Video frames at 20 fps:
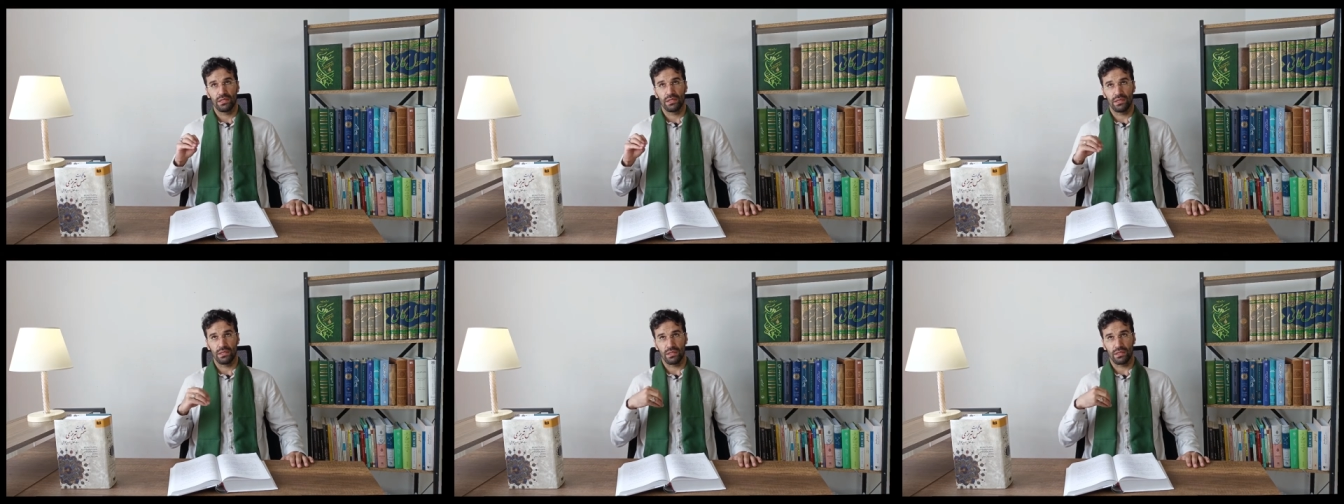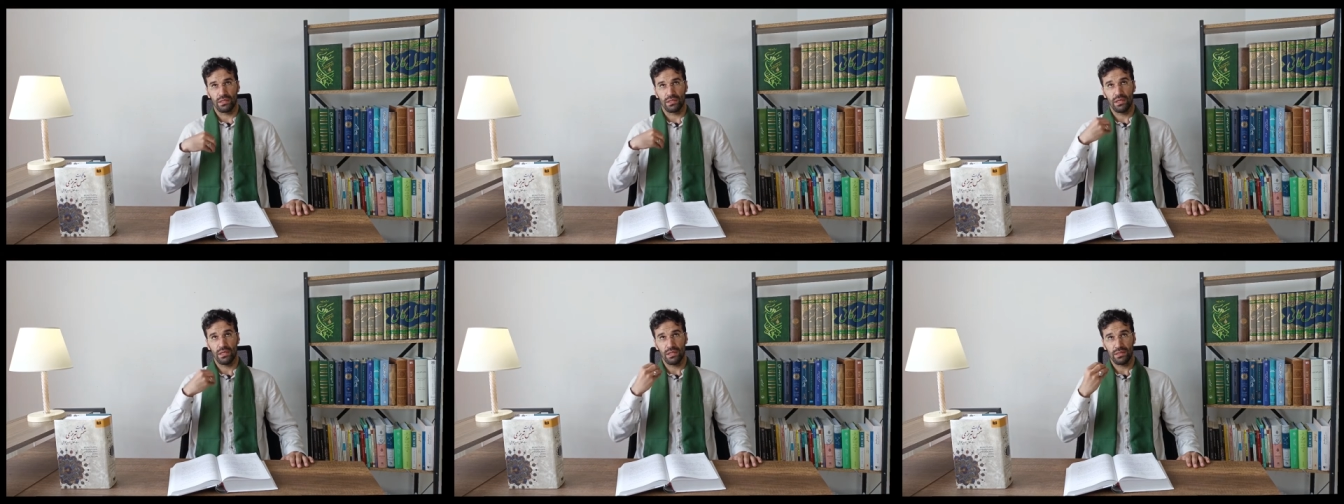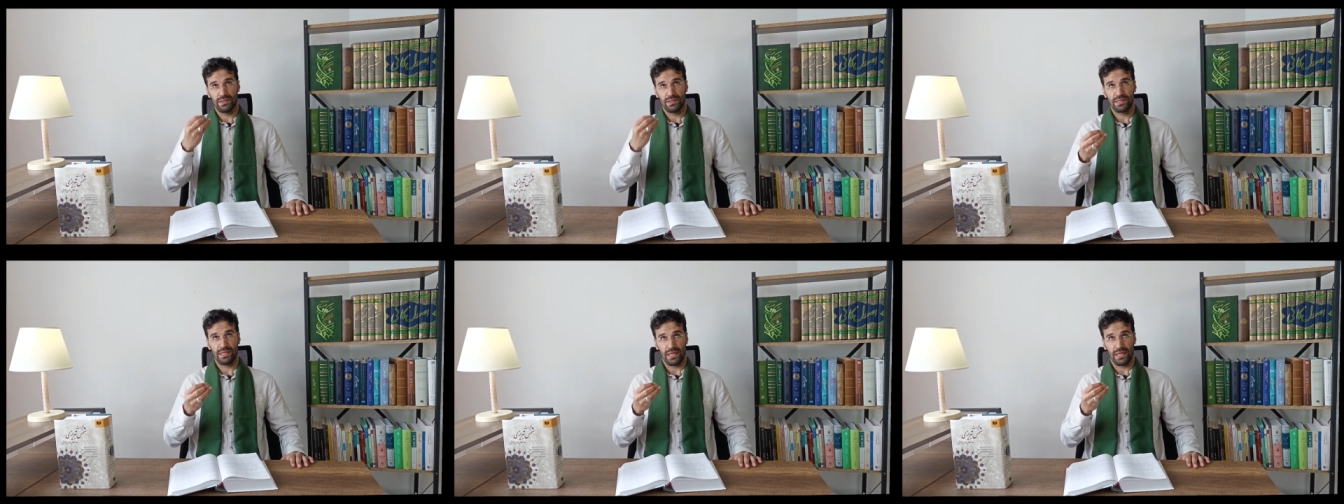Uh,
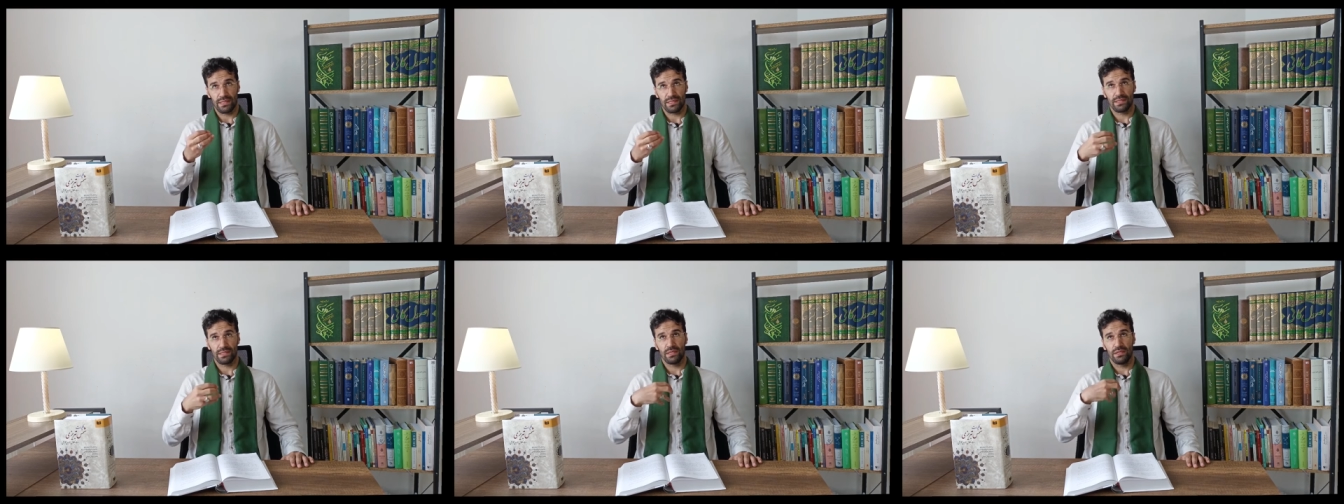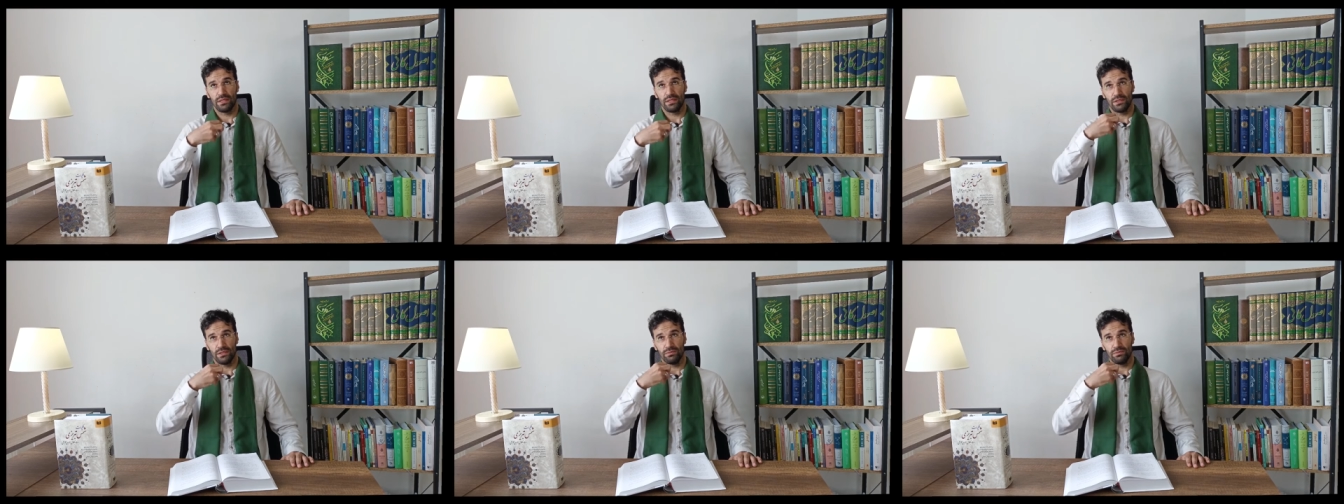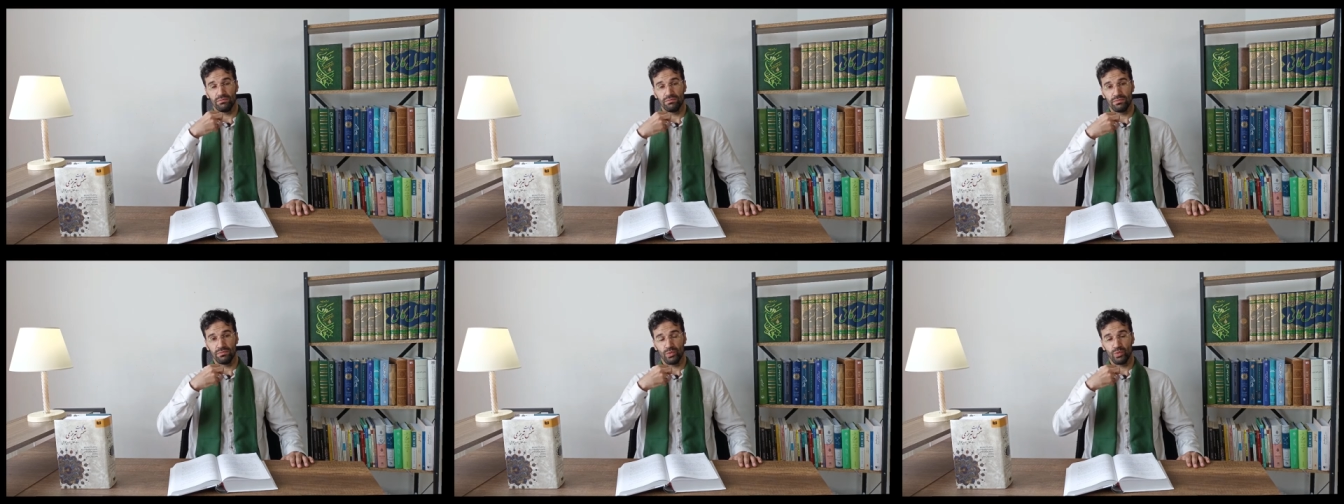God says, uh,
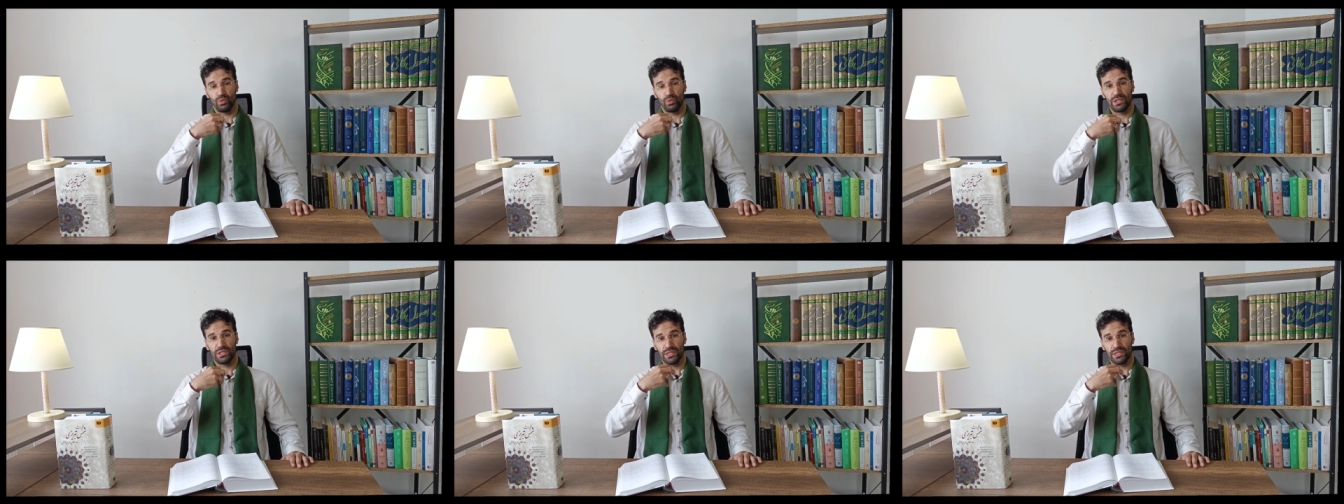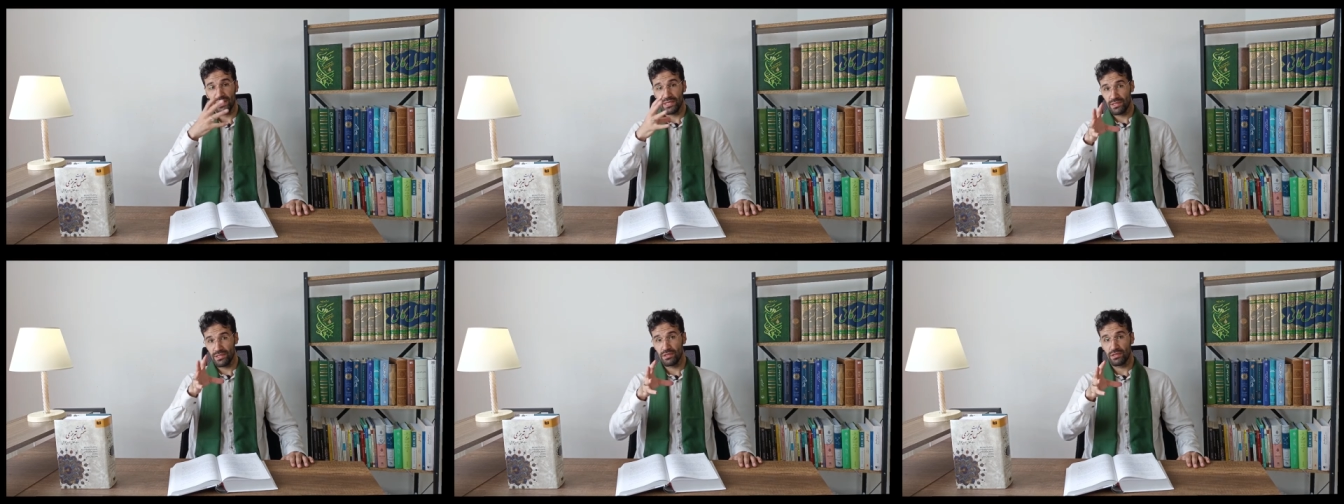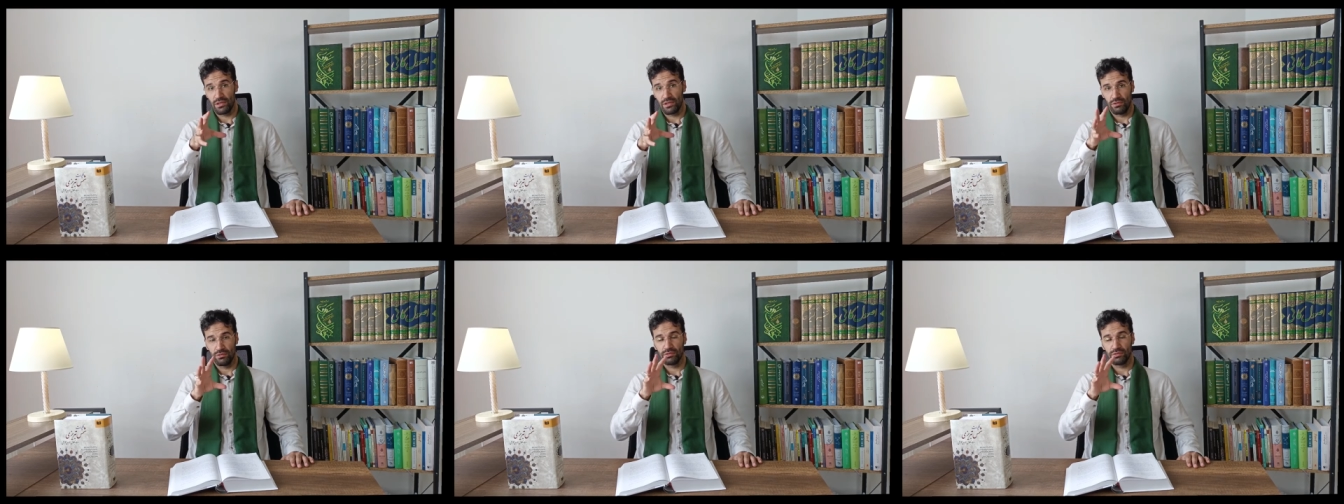We
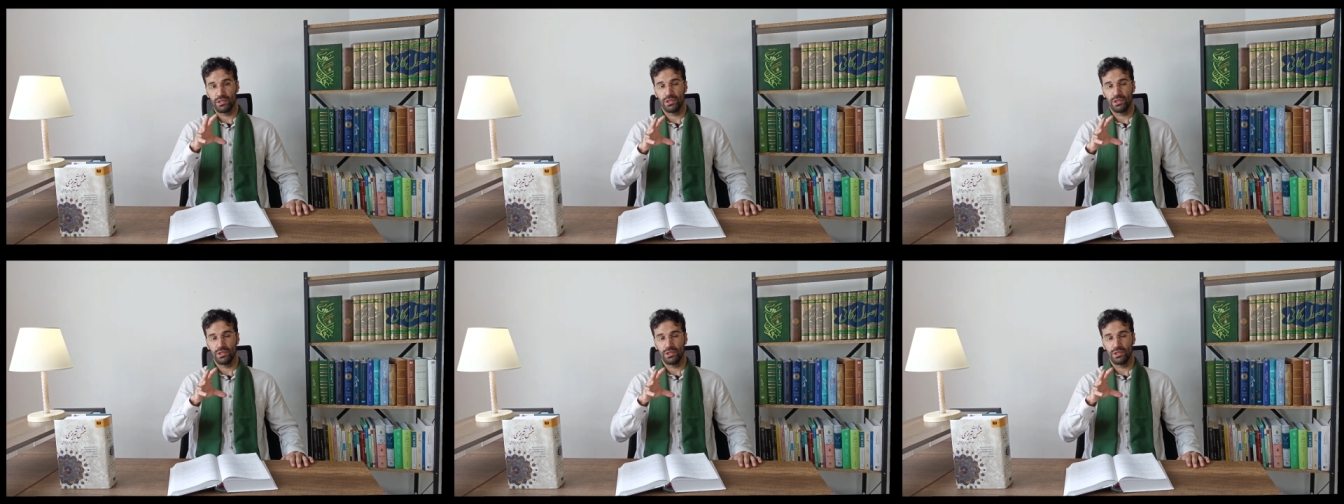test you,